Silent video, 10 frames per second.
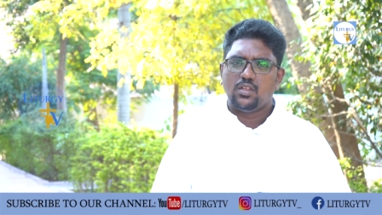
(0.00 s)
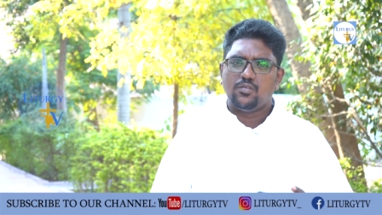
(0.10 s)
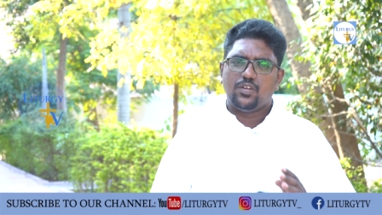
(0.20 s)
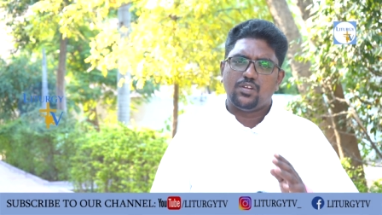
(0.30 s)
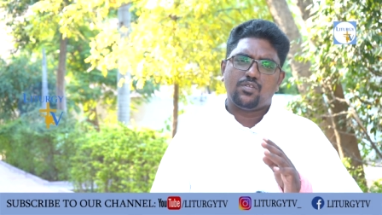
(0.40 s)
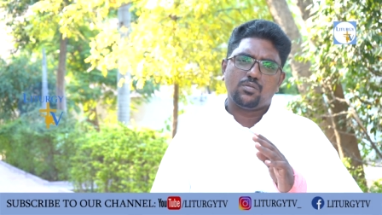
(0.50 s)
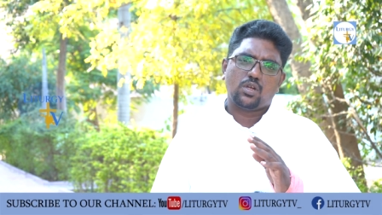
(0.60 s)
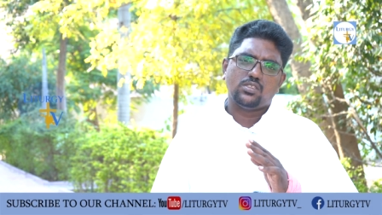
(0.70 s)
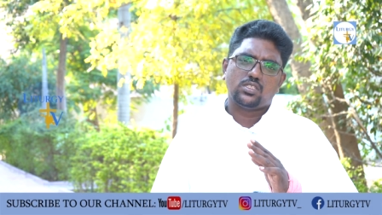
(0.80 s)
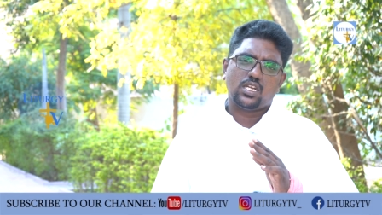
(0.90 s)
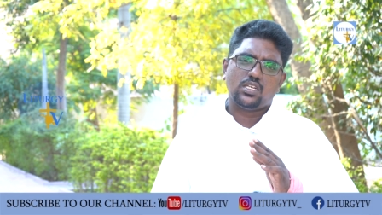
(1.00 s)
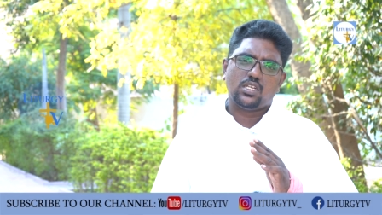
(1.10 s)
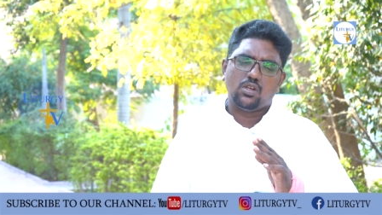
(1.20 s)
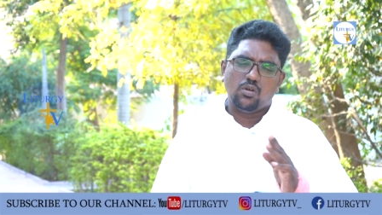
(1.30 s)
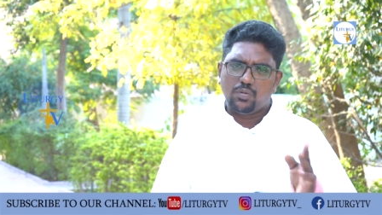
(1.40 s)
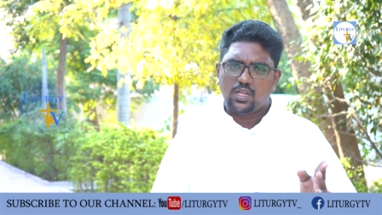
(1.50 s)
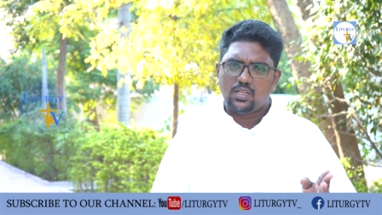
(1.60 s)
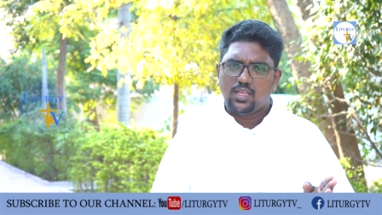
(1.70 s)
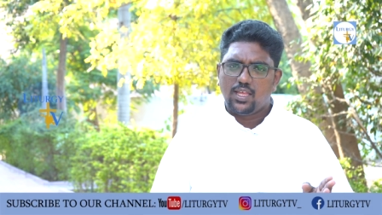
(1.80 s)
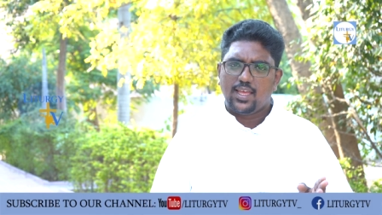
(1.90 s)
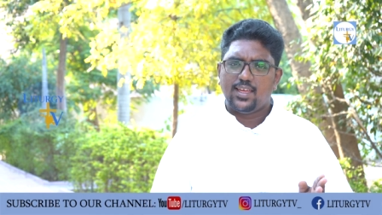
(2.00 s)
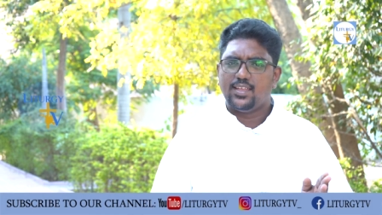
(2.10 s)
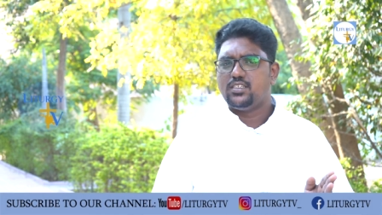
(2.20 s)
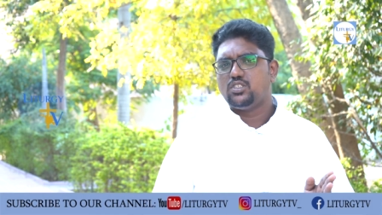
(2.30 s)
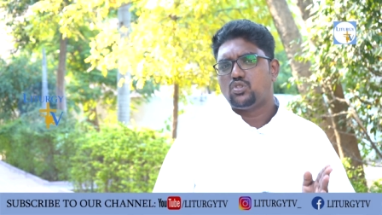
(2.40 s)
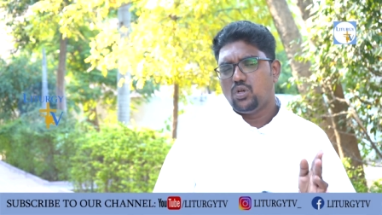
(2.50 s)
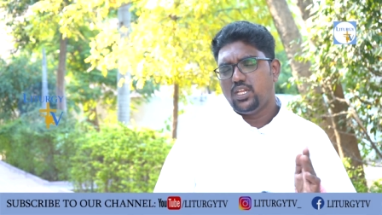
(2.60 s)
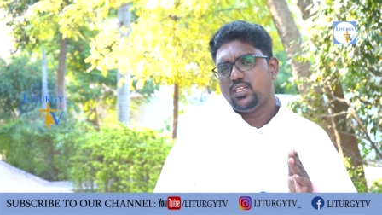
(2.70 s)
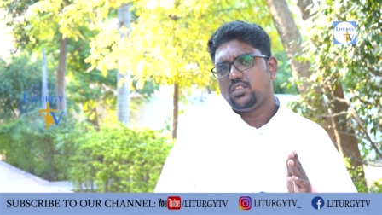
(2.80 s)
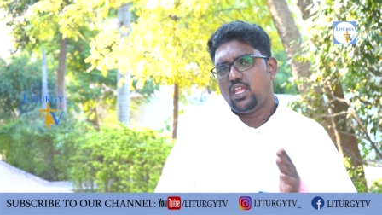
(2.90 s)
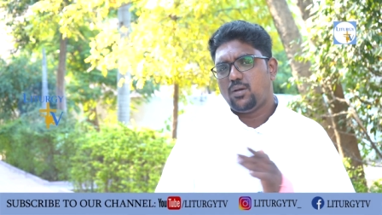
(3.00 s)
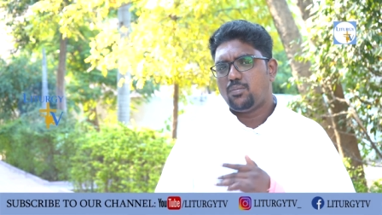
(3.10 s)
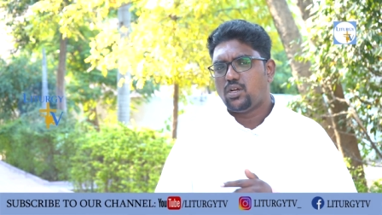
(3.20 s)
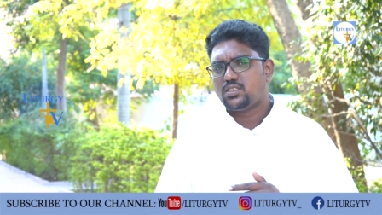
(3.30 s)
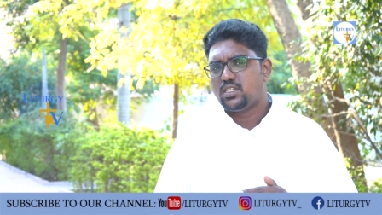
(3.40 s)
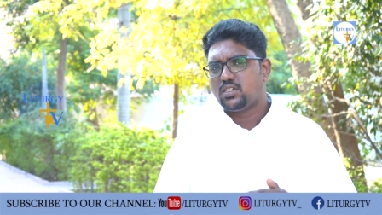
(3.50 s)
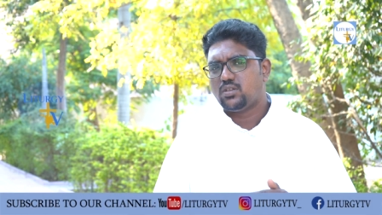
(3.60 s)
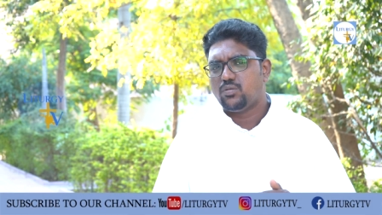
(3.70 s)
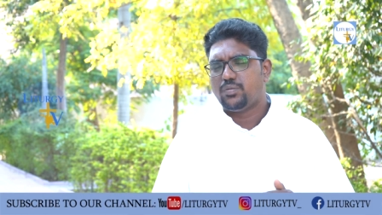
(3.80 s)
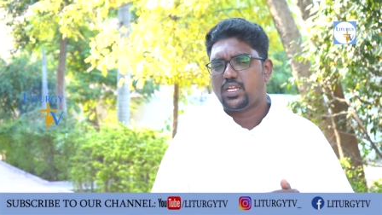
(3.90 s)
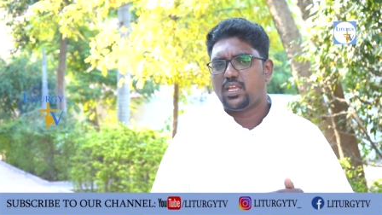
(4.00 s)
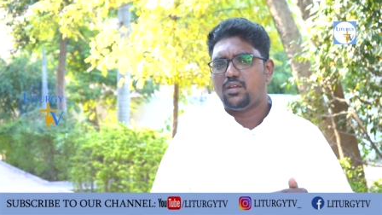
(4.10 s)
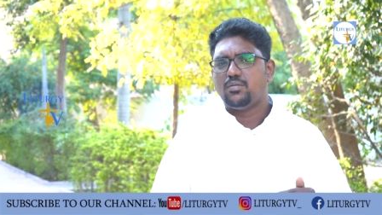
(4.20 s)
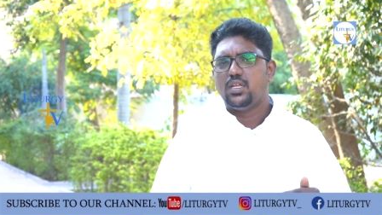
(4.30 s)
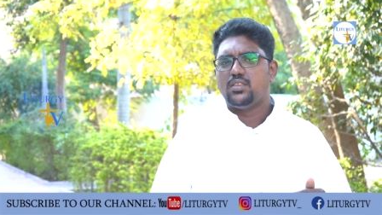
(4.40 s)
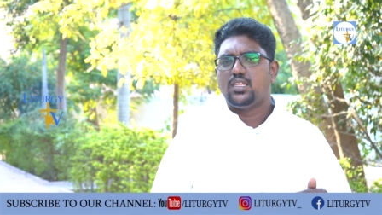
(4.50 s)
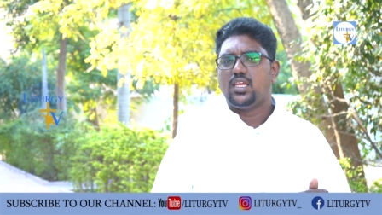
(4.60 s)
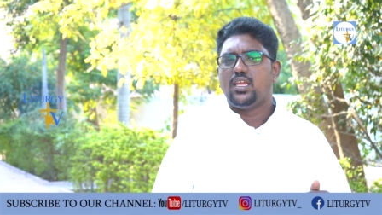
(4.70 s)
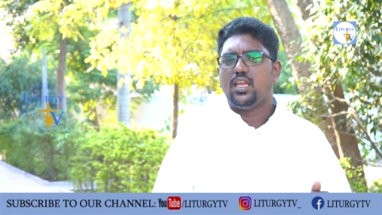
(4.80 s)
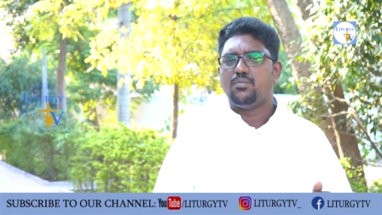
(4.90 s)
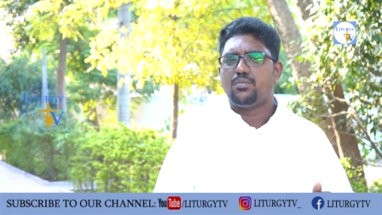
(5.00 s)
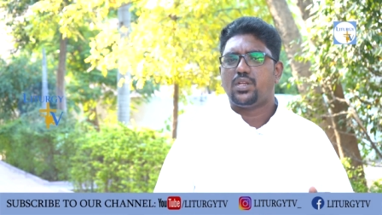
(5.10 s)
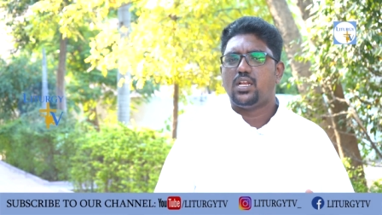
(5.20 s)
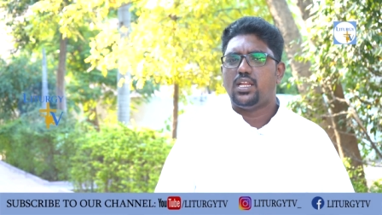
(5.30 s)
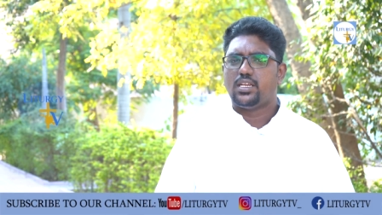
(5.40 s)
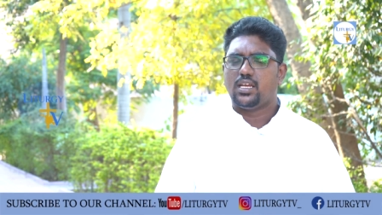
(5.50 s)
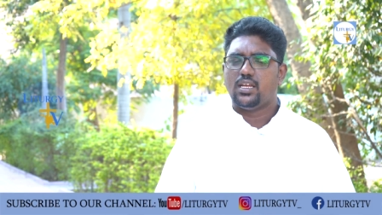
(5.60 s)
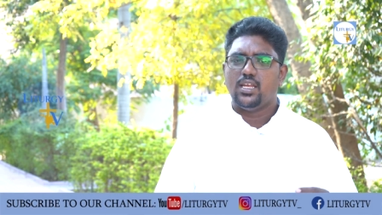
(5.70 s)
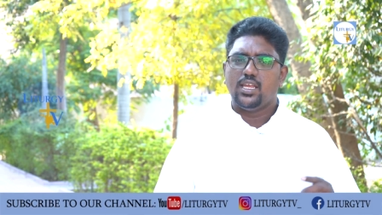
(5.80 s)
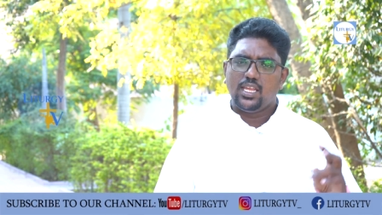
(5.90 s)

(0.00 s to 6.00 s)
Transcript: went from Constantinople, and Julian the Apostate, who became the emperor later,